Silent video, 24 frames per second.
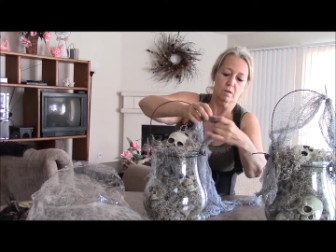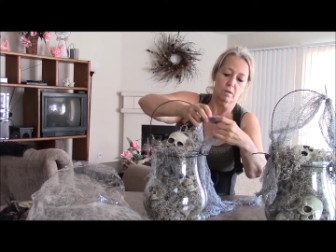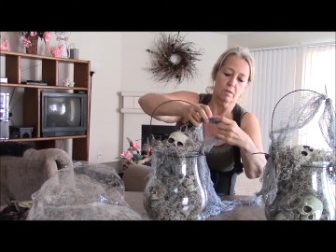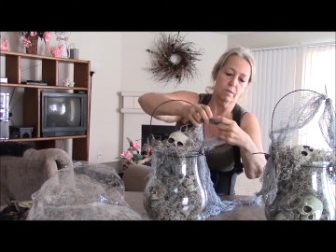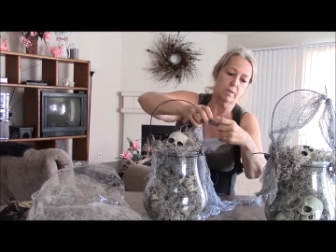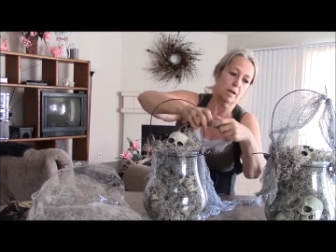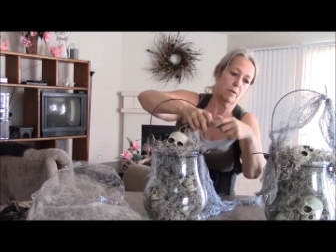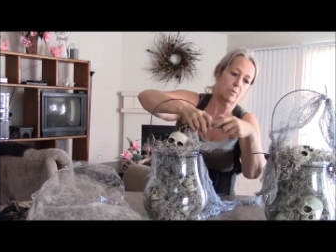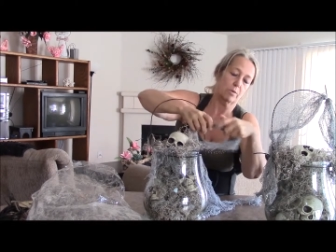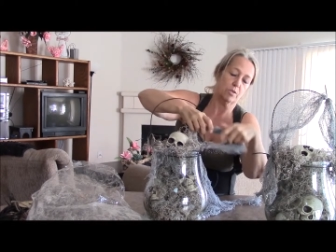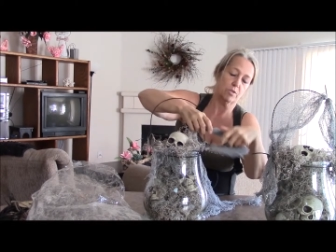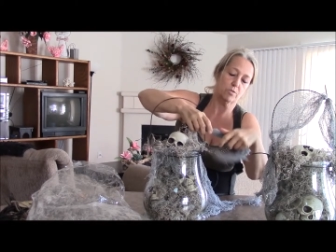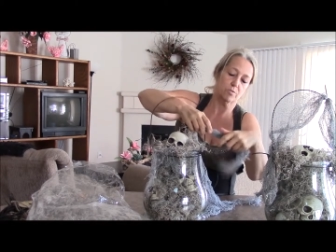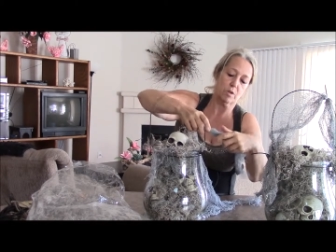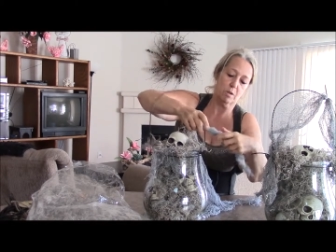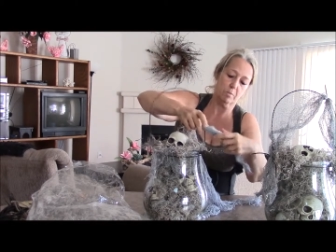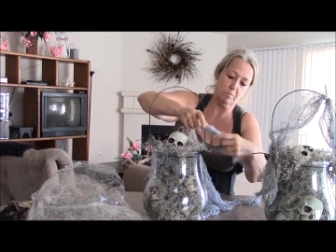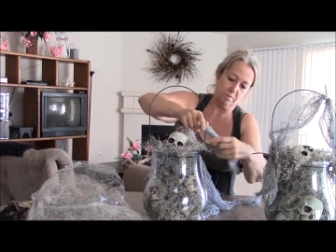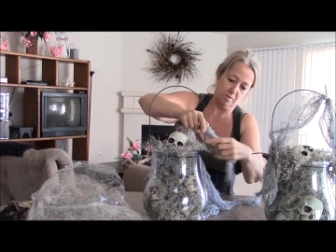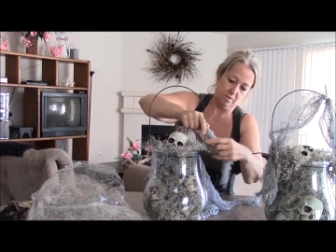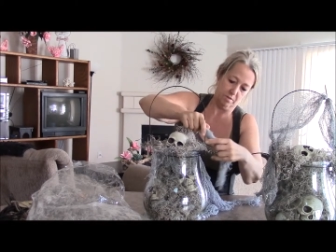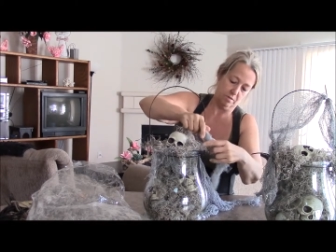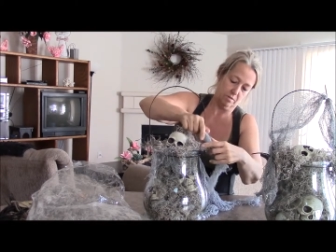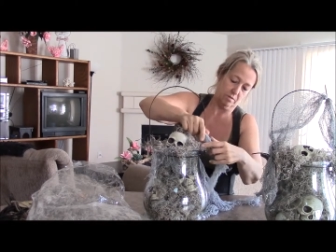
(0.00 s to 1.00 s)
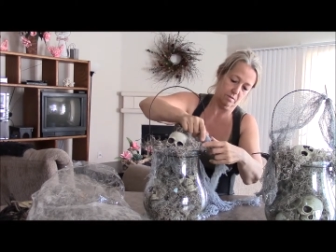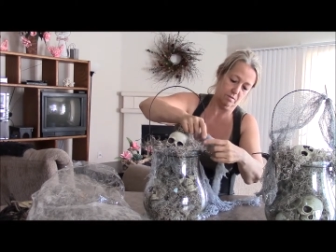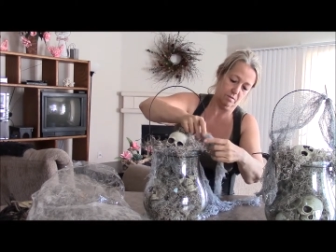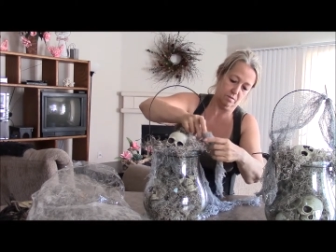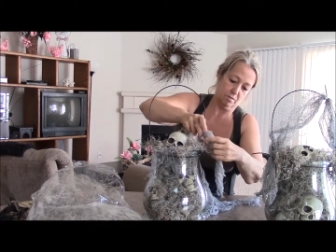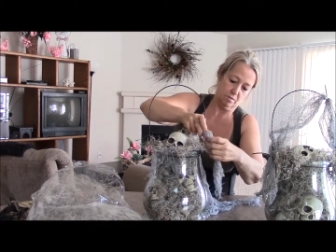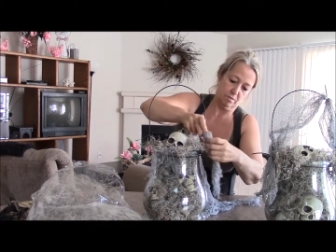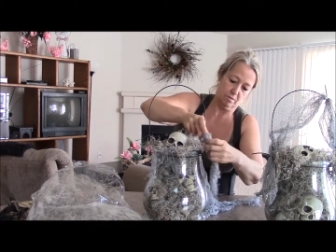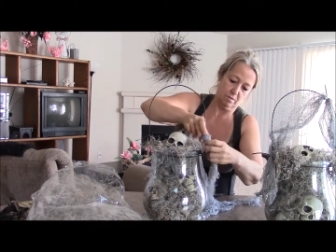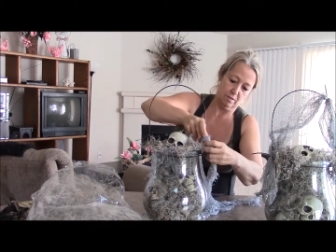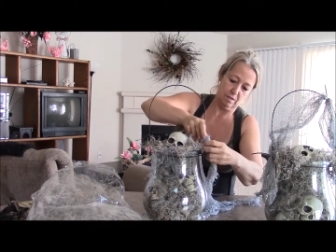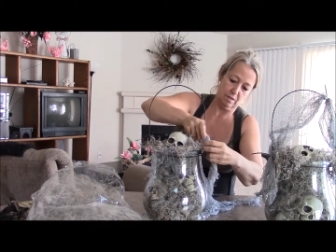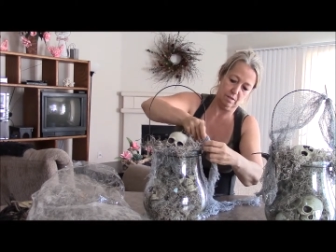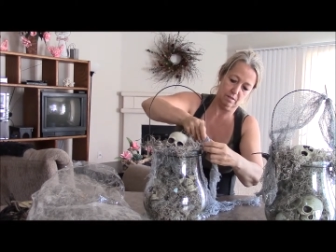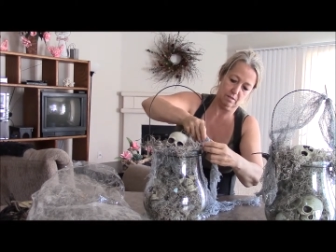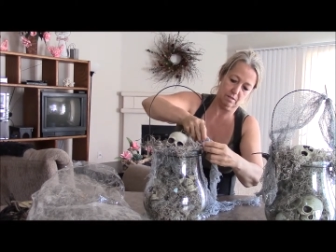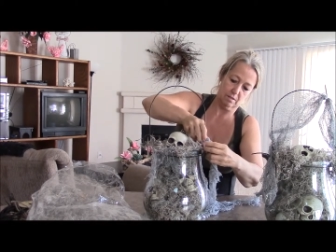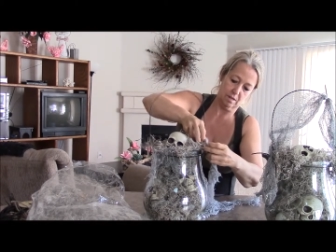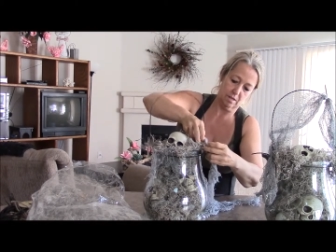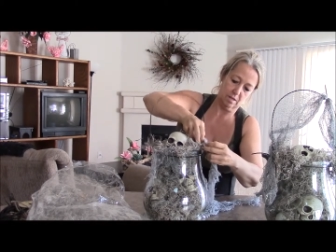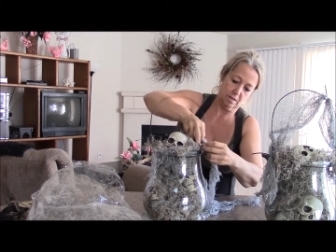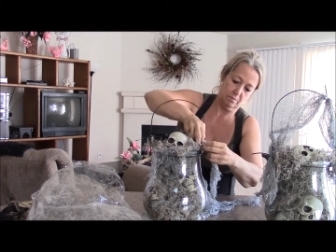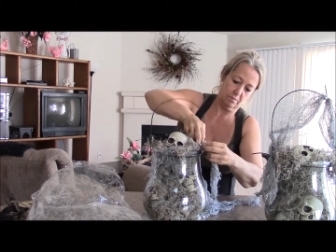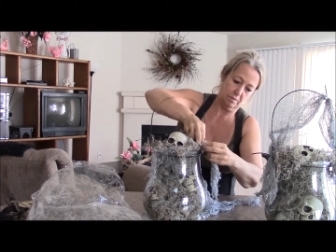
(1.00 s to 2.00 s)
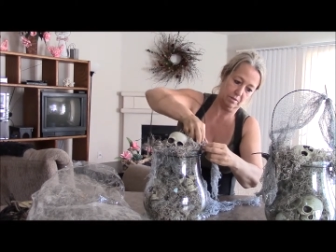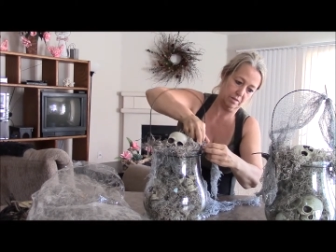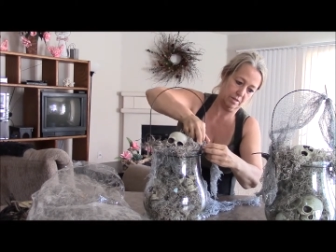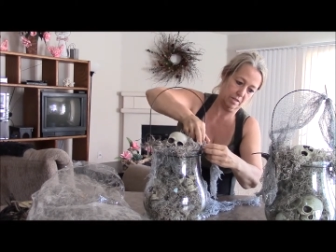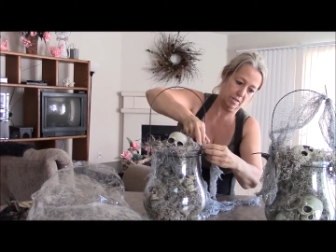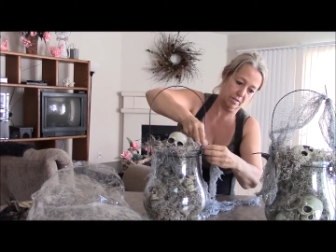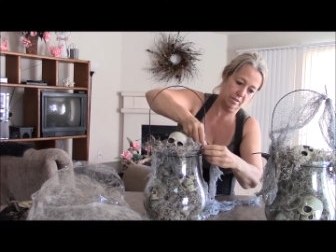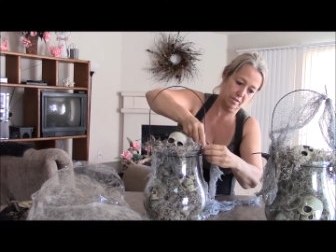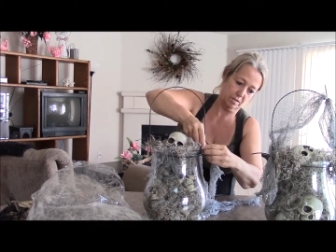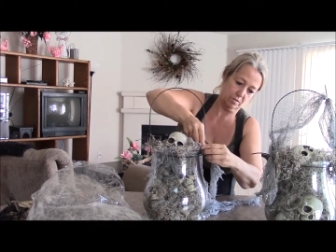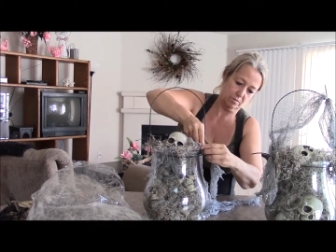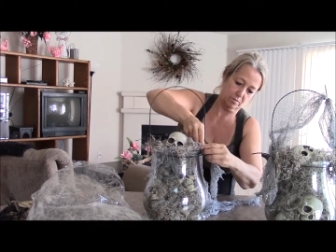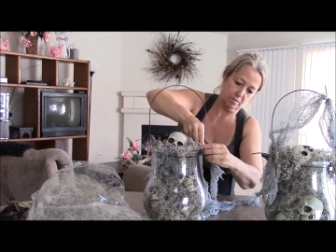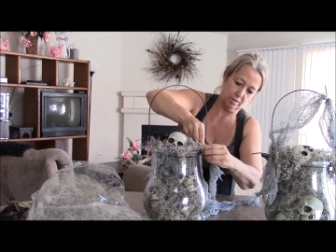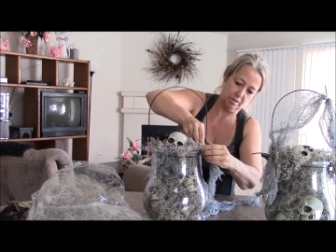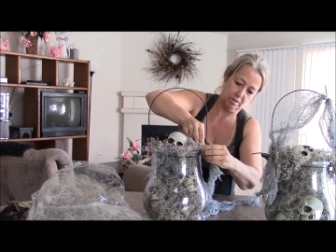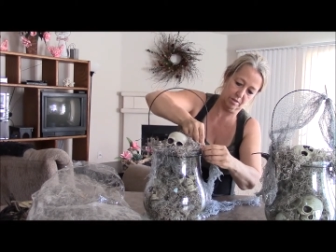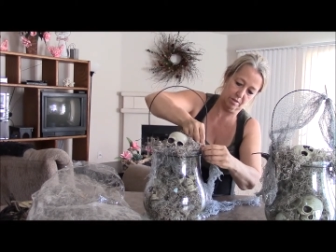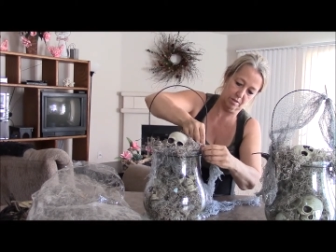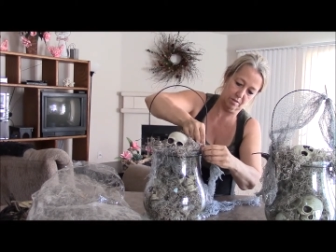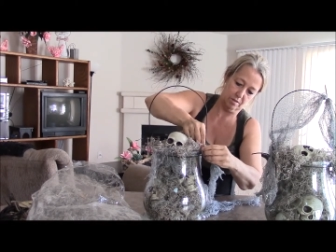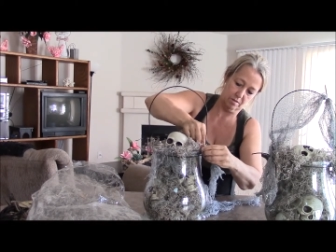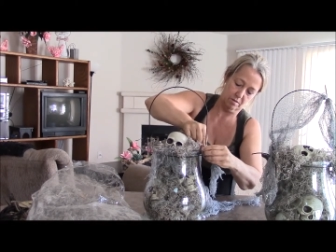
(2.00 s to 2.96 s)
that one drapes on that side. I'm going to take this one and